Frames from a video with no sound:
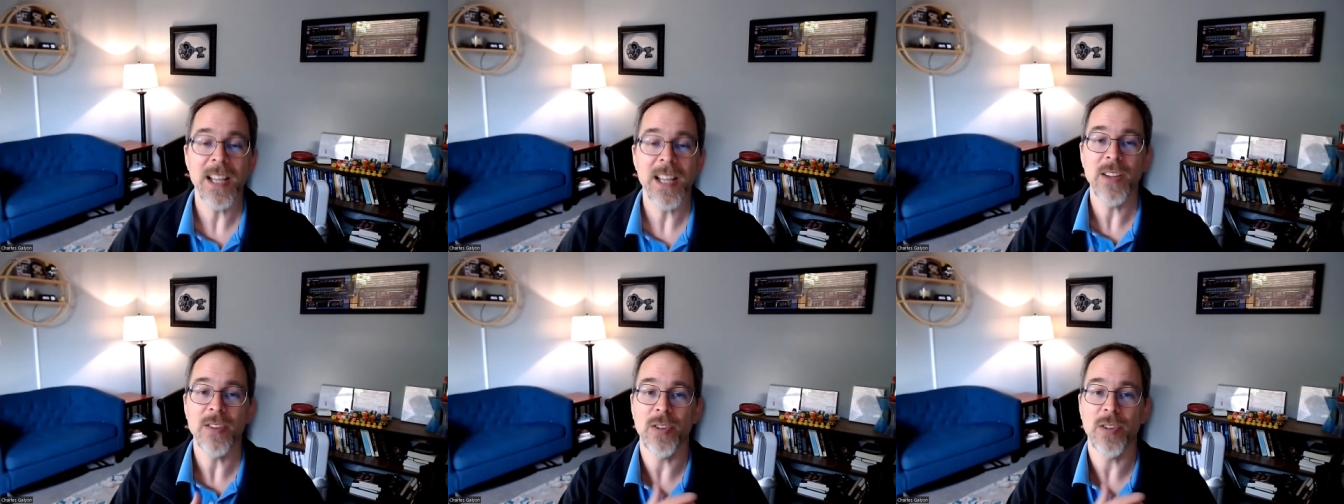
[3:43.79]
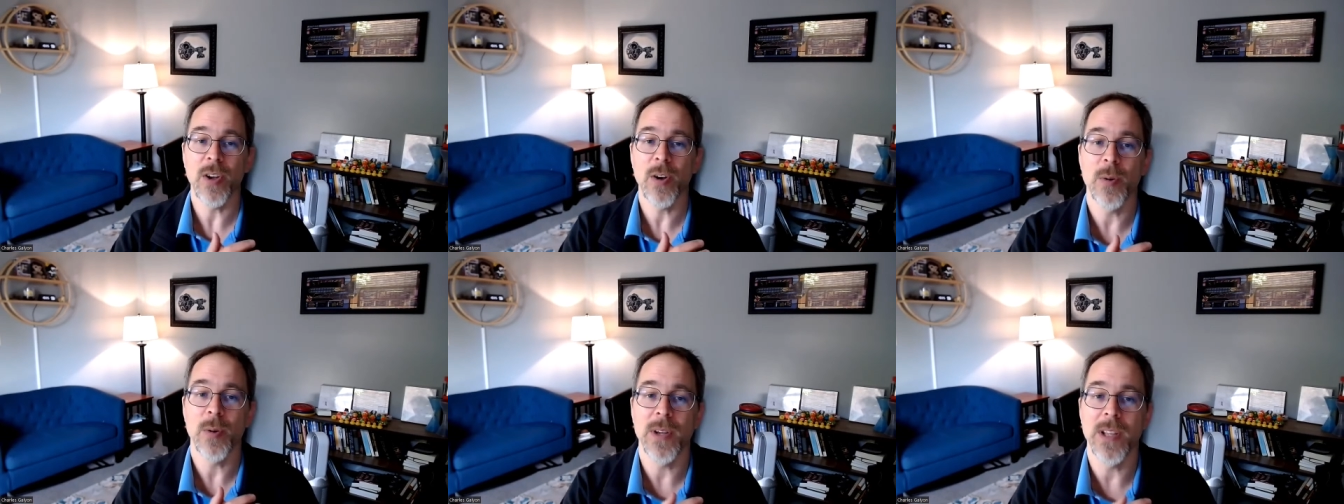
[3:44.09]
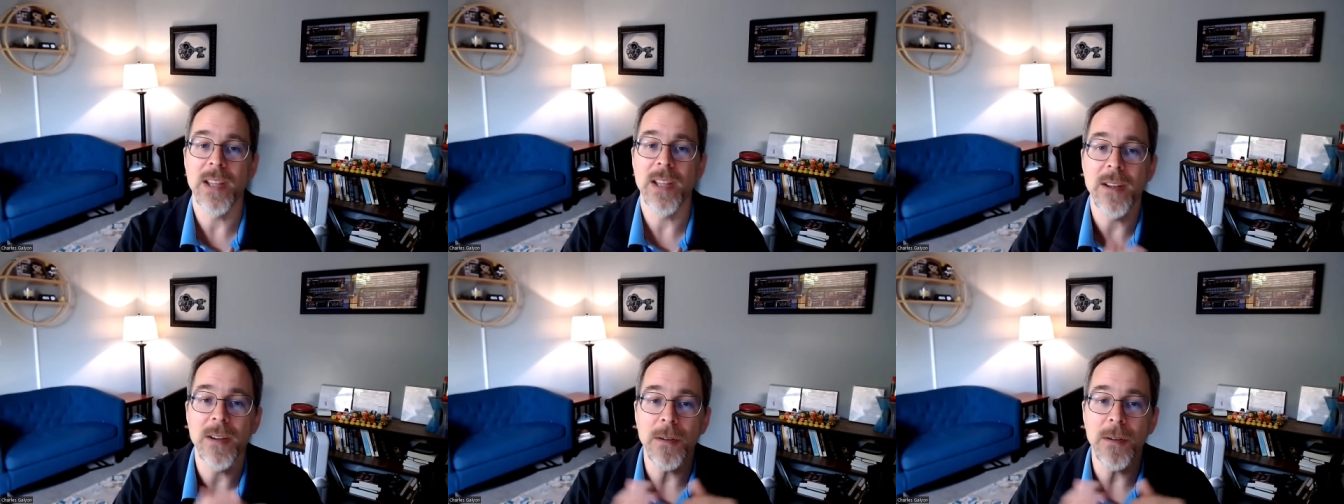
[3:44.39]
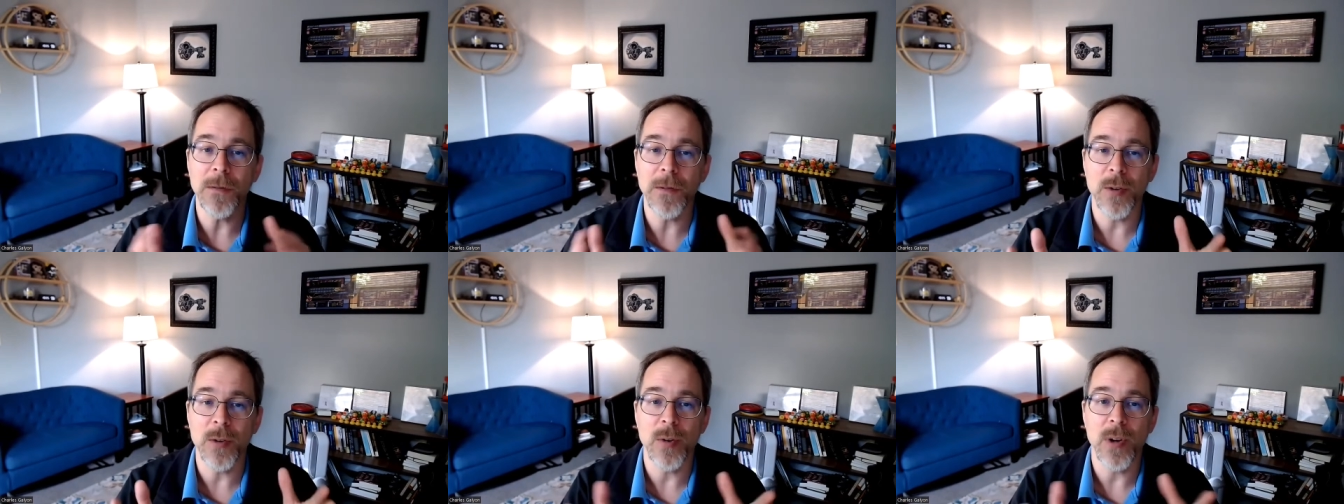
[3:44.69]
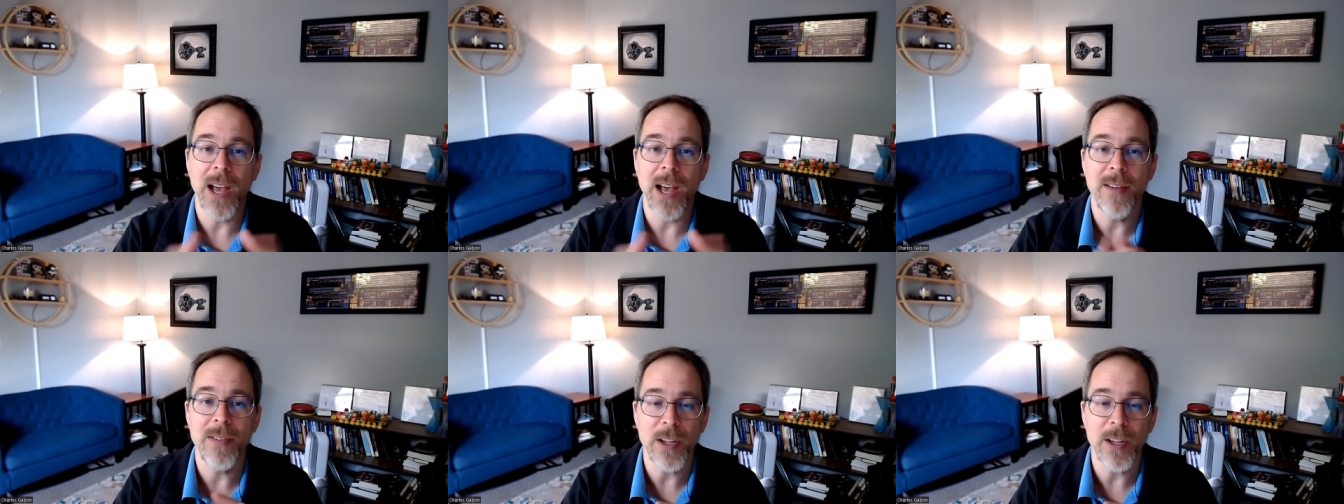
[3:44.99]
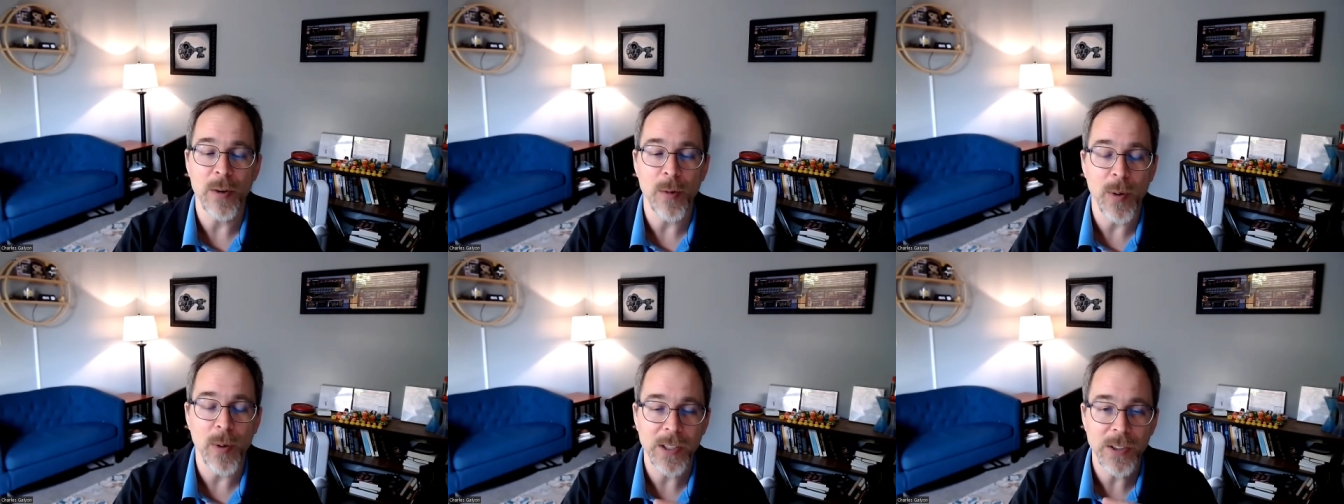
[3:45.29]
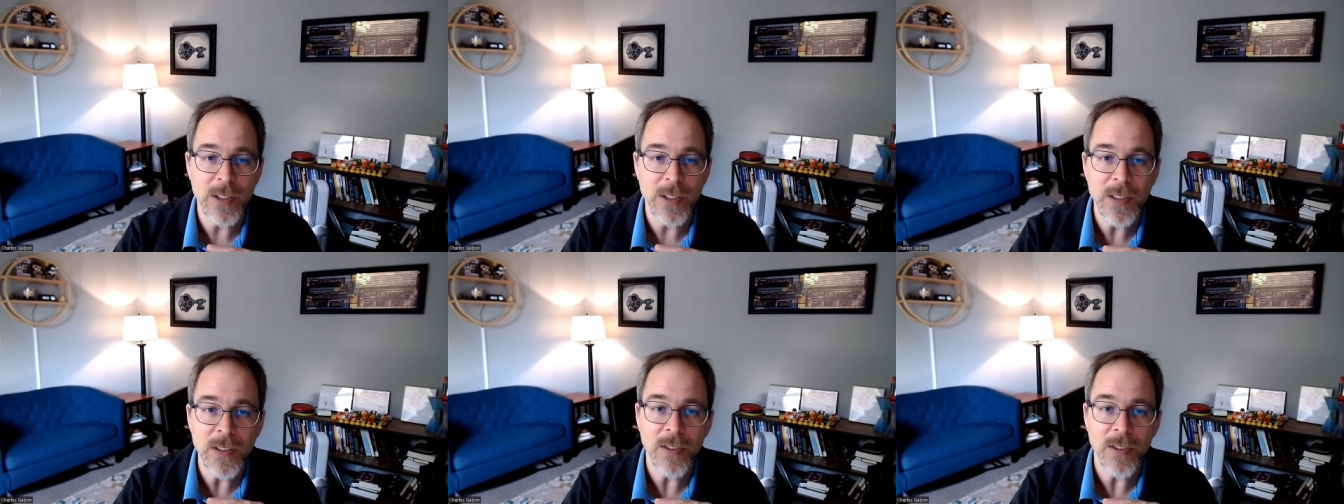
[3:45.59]
So if you have any
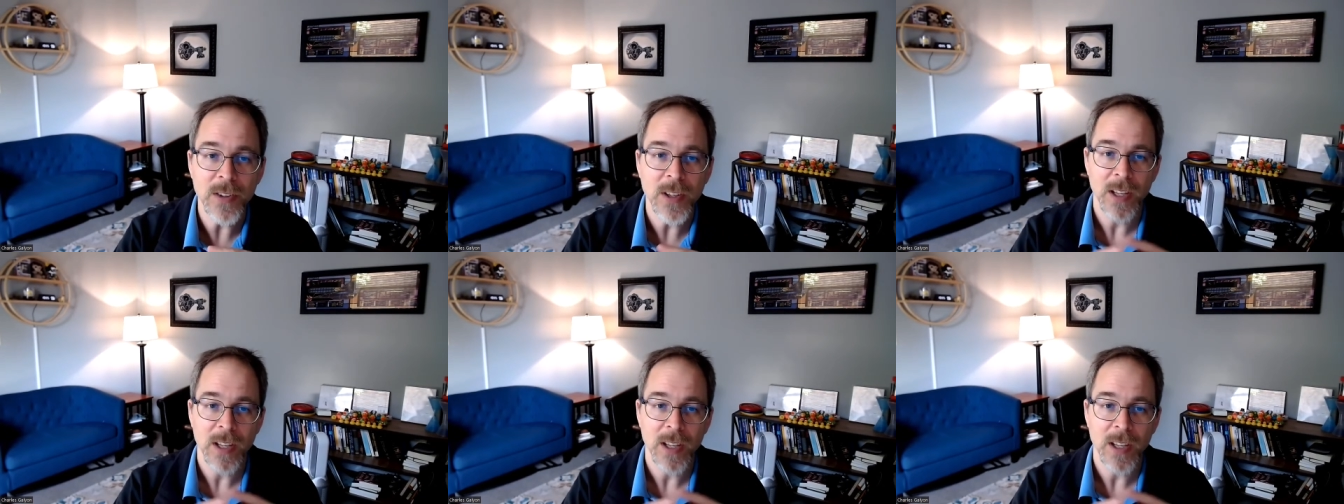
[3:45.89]
questions,